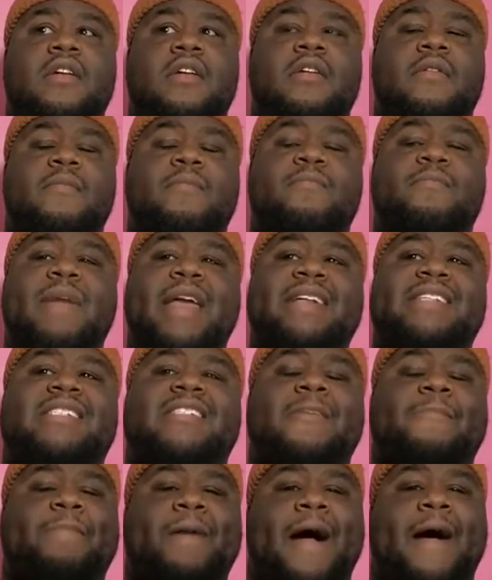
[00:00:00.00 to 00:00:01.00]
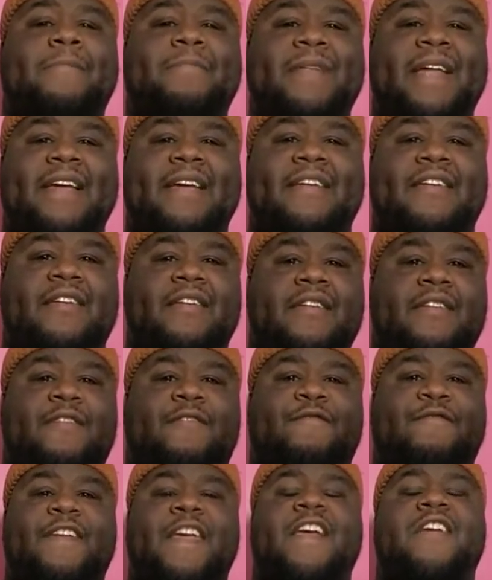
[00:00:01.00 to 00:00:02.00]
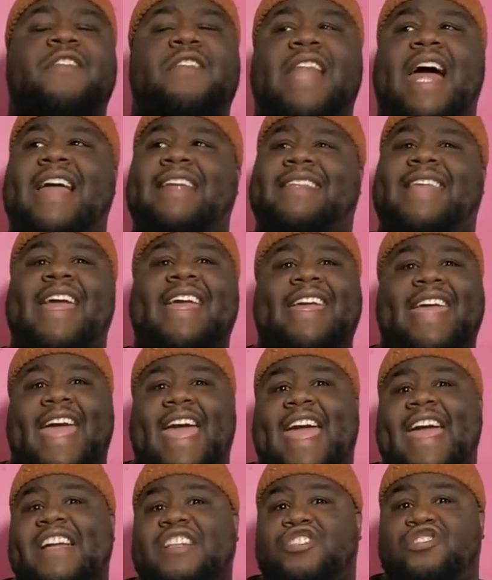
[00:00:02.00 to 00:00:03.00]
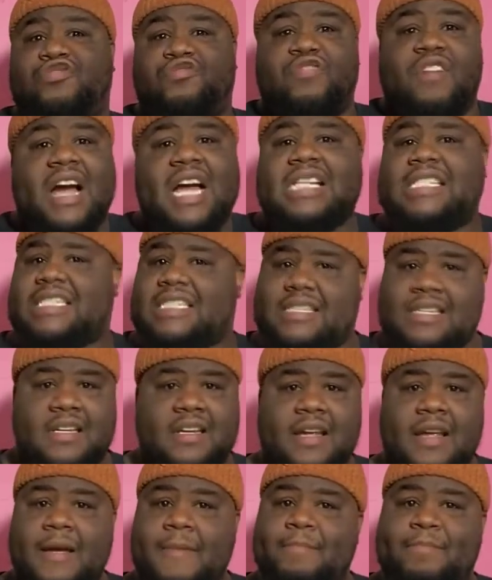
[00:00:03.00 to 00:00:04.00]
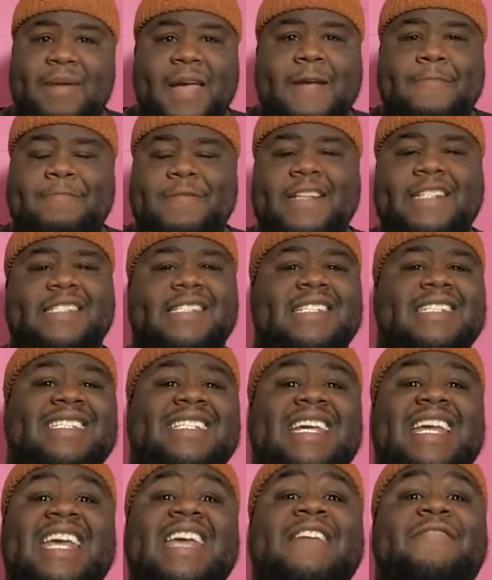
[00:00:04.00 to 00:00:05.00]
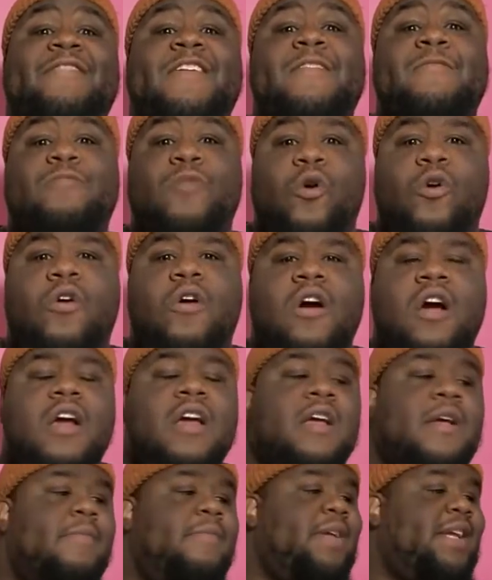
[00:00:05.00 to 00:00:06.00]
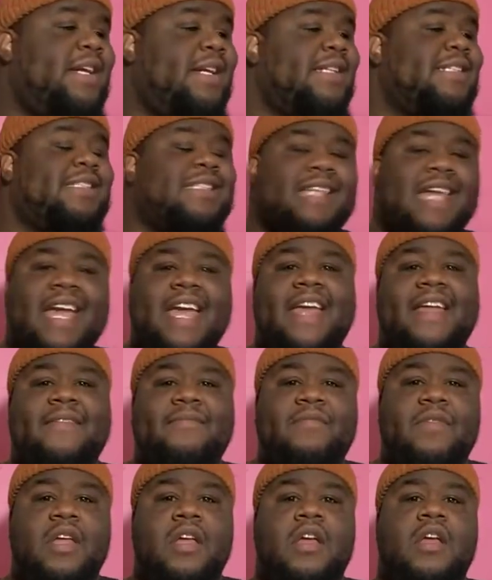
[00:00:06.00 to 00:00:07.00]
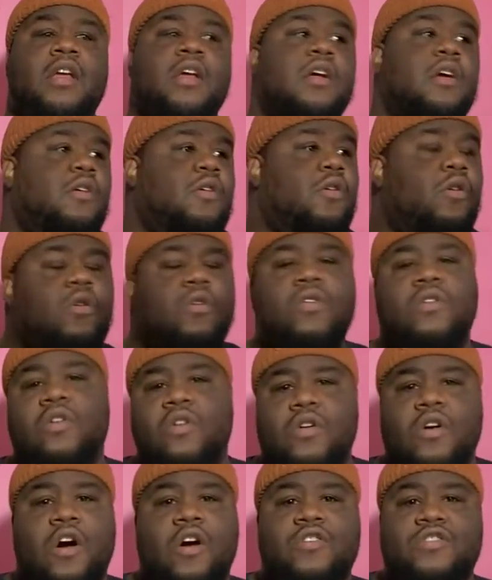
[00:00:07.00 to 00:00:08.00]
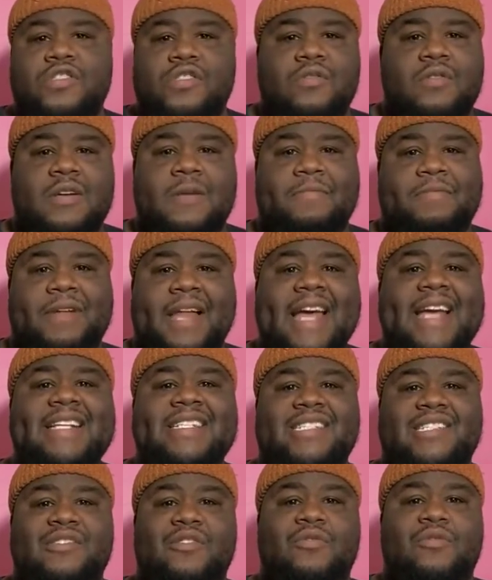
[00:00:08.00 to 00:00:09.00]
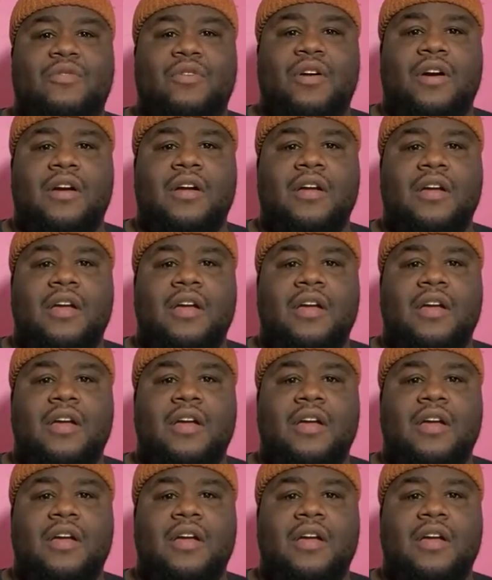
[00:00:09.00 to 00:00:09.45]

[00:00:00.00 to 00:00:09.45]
makes the public feel like they can't trust big business even more, because then Google goes on the Play Store